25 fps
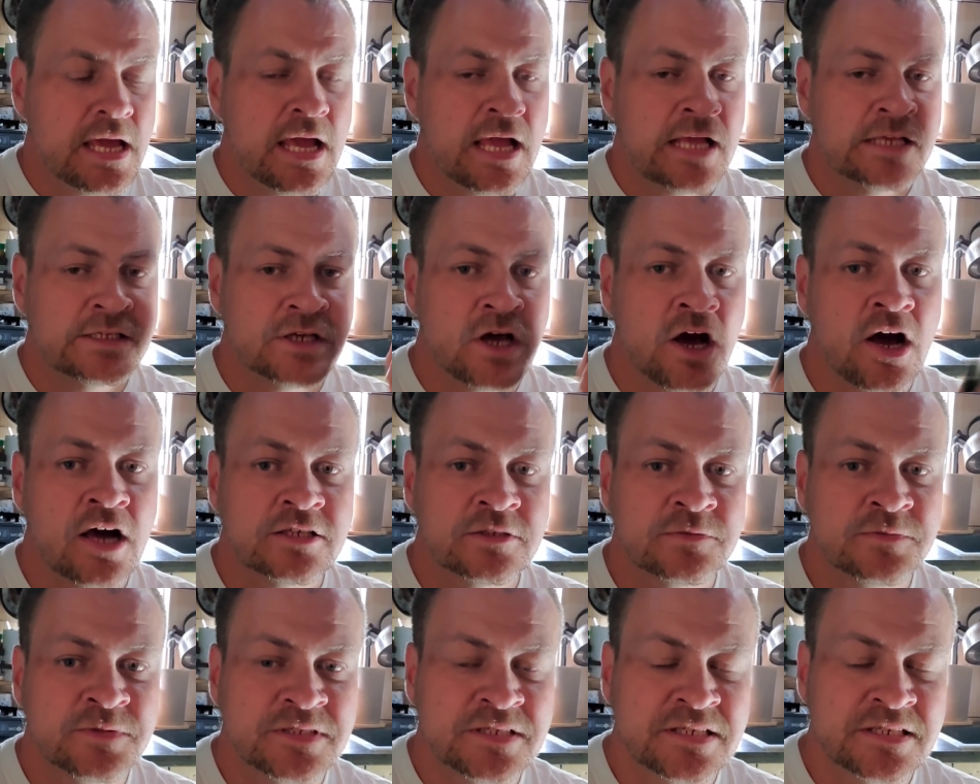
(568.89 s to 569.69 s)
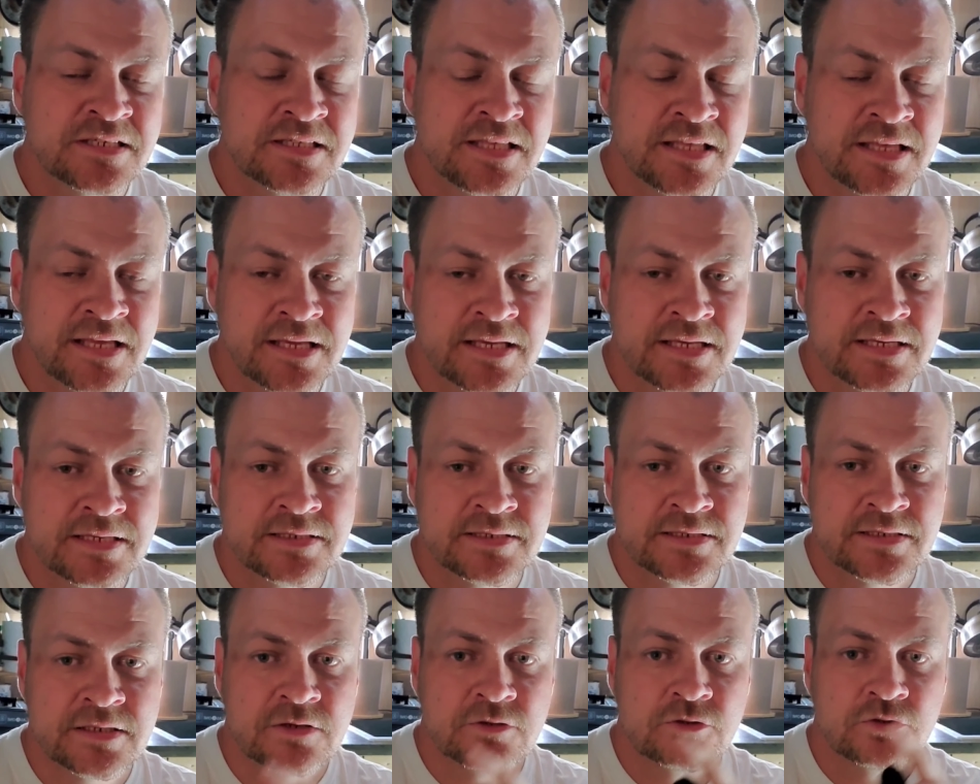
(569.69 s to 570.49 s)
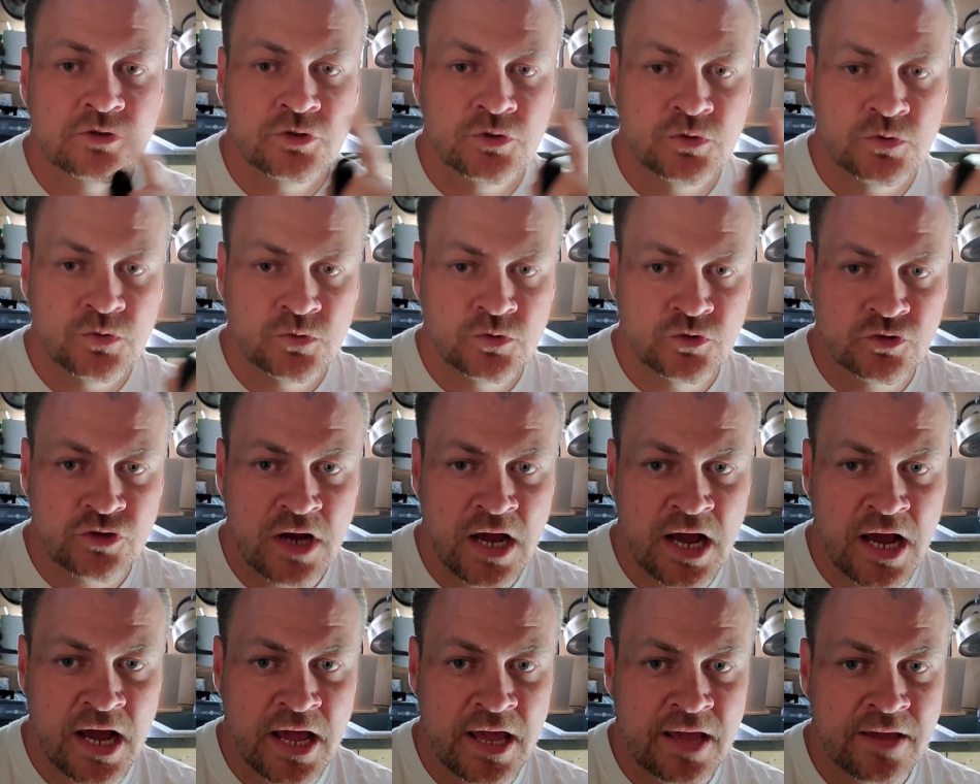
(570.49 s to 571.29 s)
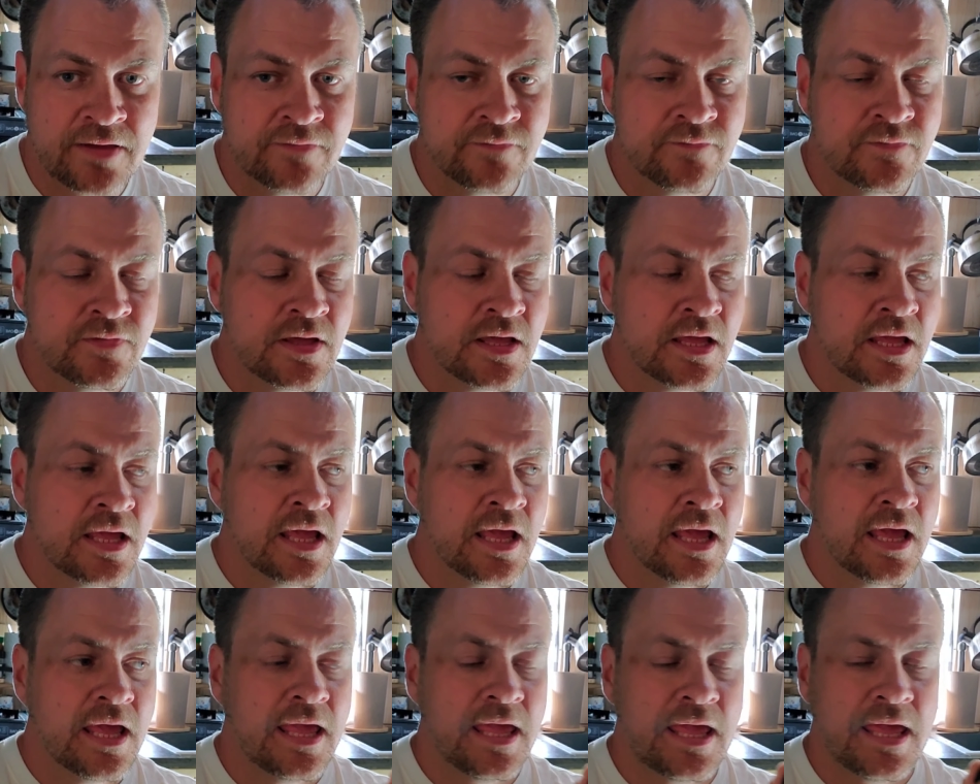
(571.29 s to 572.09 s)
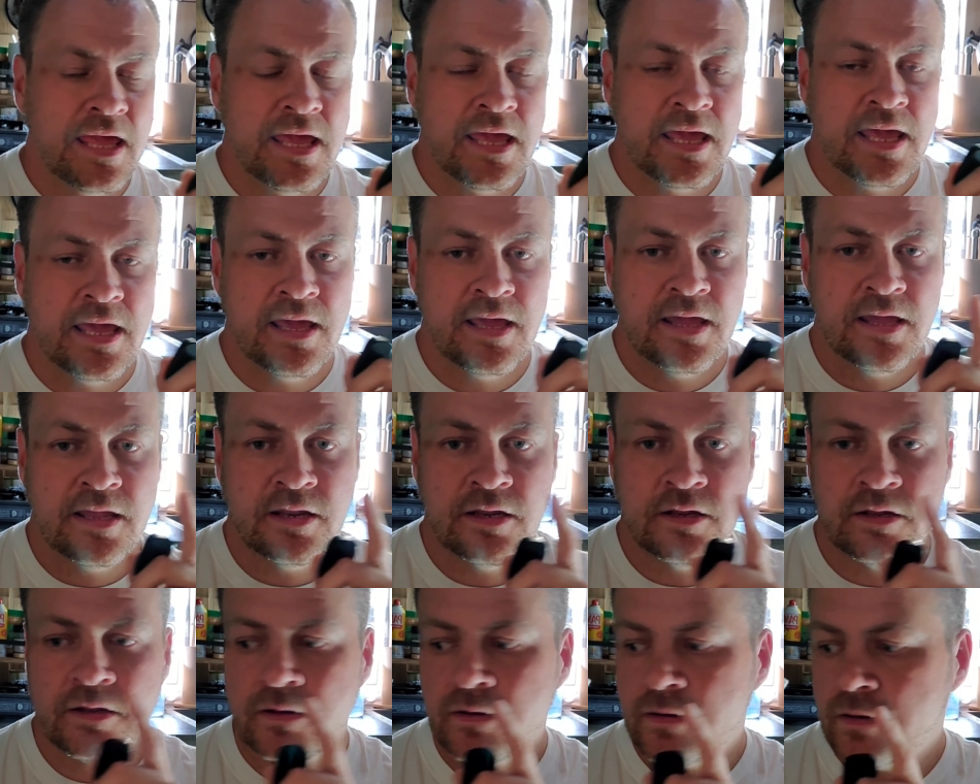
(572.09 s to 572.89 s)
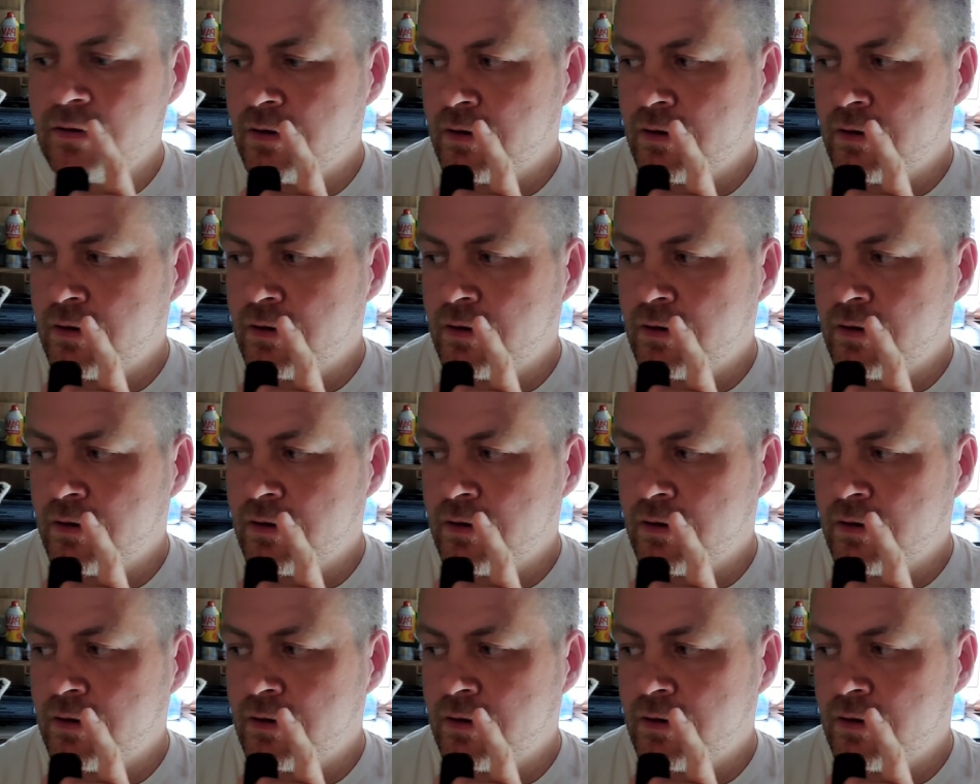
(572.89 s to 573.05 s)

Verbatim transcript: as awesome as this thing is, to drive and